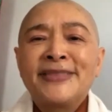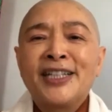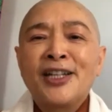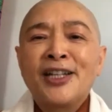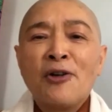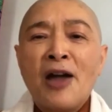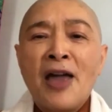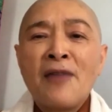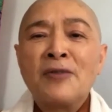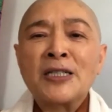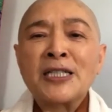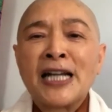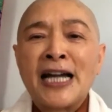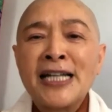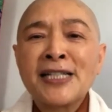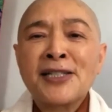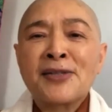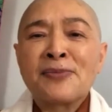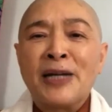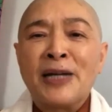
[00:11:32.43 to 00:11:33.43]

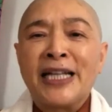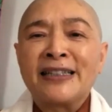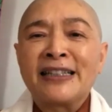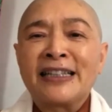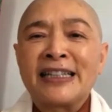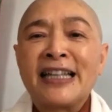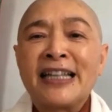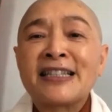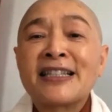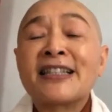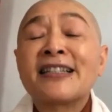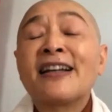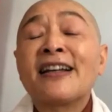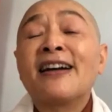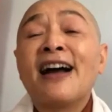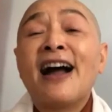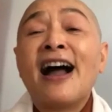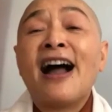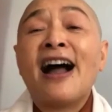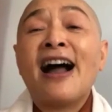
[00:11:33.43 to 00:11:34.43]
advertisement that
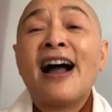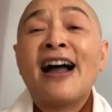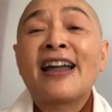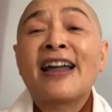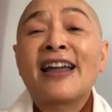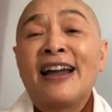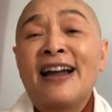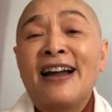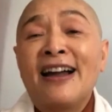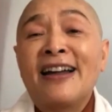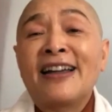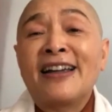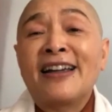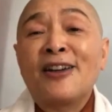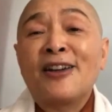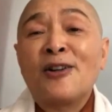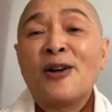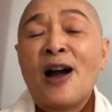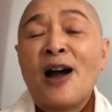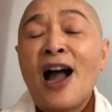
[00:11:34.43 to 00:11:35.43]

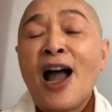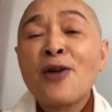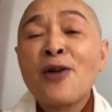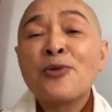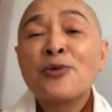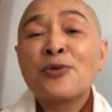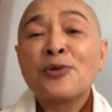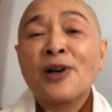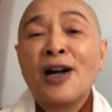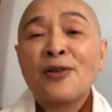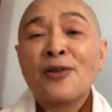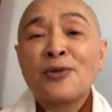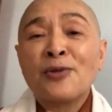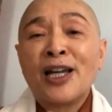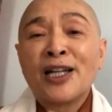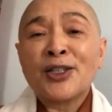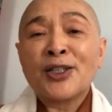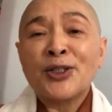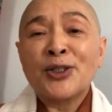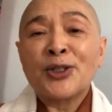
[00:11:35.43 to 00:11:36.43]
I would
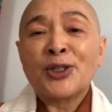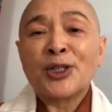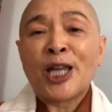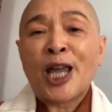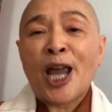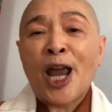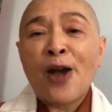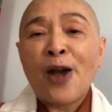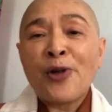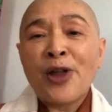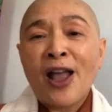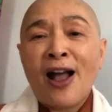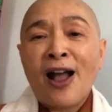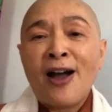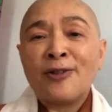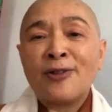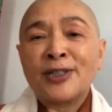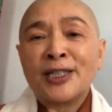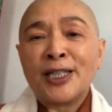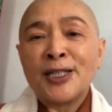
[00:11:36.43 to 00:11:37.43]
like to carry
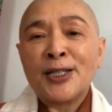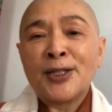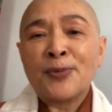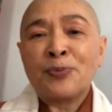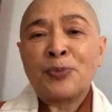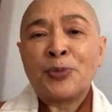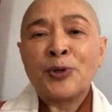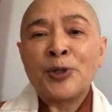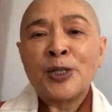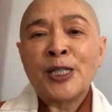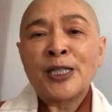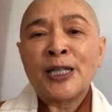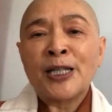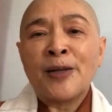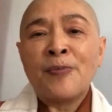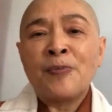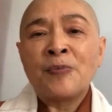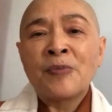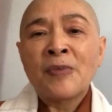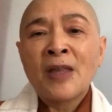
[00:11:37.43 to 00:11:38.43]
out this
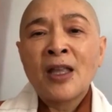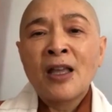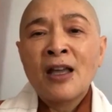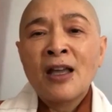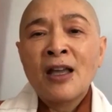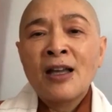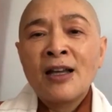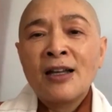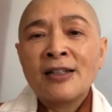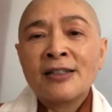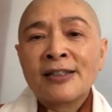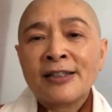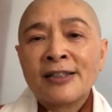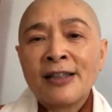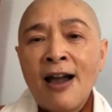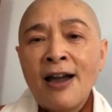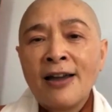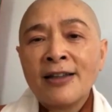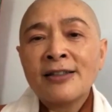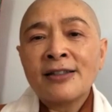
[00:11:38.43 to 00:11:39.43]
Buddhism,
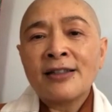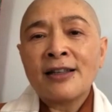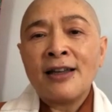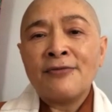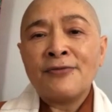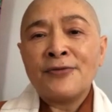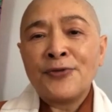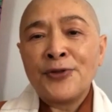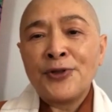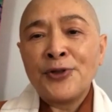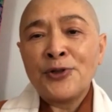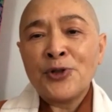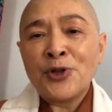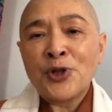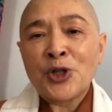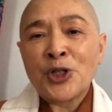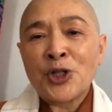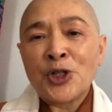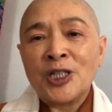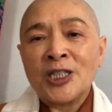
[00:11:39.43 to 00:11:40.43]
science and
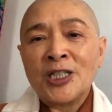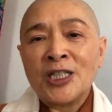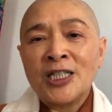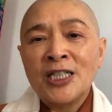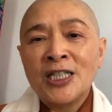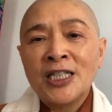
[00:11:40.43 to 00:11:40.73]
future,